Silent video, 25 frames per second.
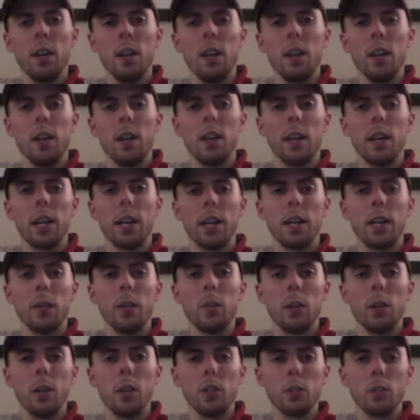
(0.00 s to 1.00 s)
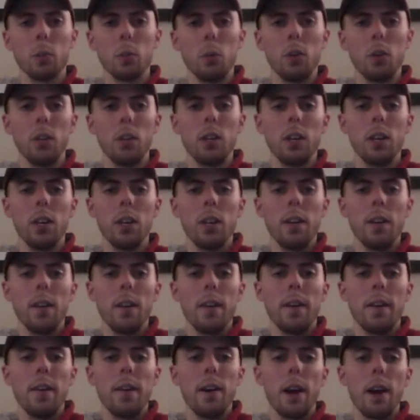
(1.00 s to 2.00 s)
like anyone else would.
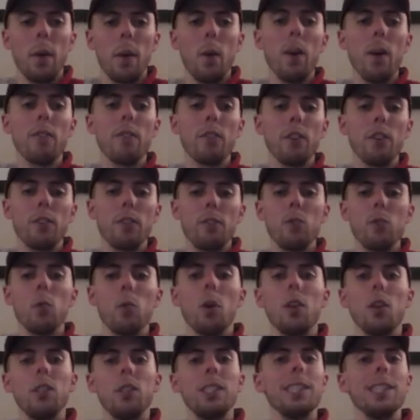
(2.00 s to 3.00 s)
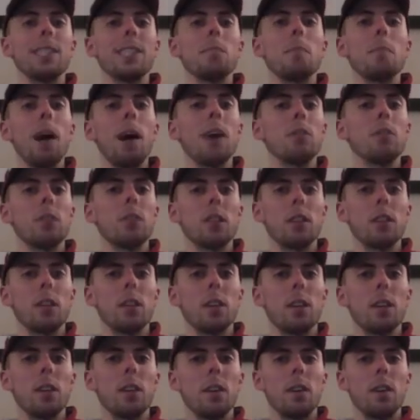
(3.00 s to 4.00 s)
However, if you are
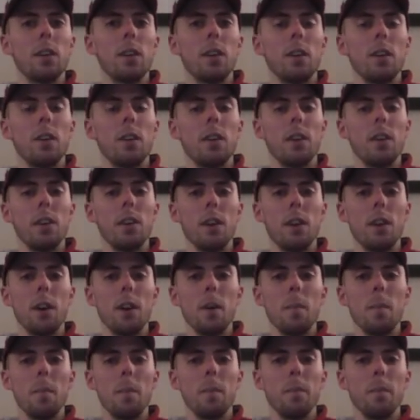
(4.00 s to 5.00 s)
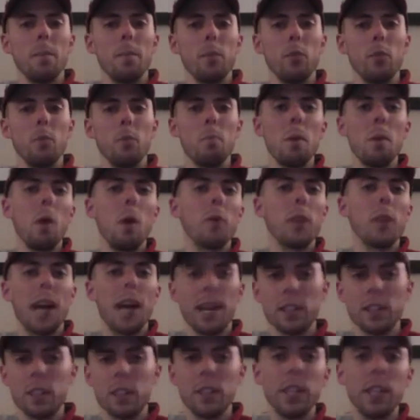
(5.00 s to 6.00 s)
dismounted, you both
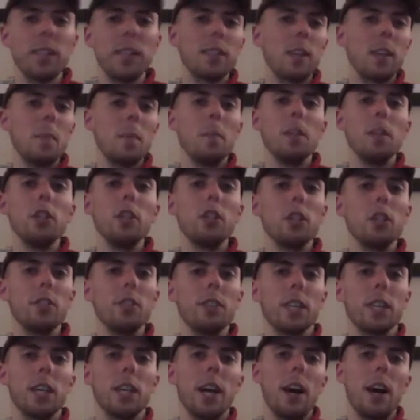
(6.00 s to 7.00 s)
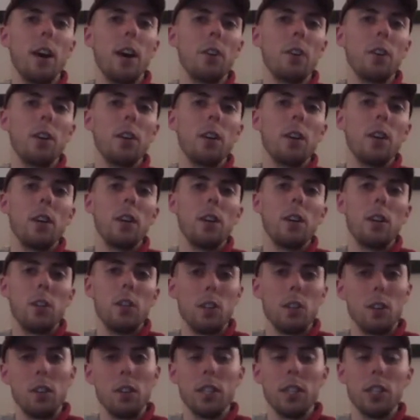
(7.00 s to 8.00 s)
act on that same initiative count,
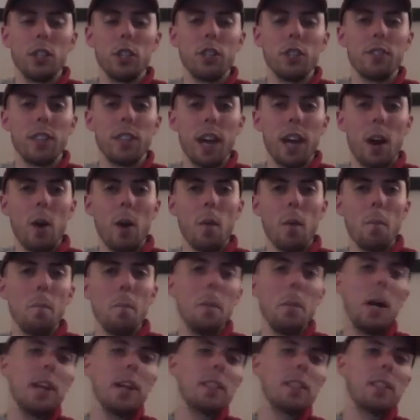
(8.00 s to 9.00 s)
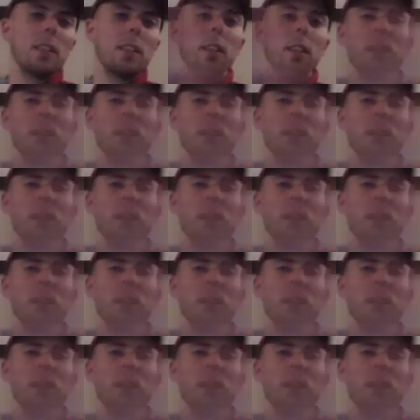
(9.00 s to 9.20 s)
but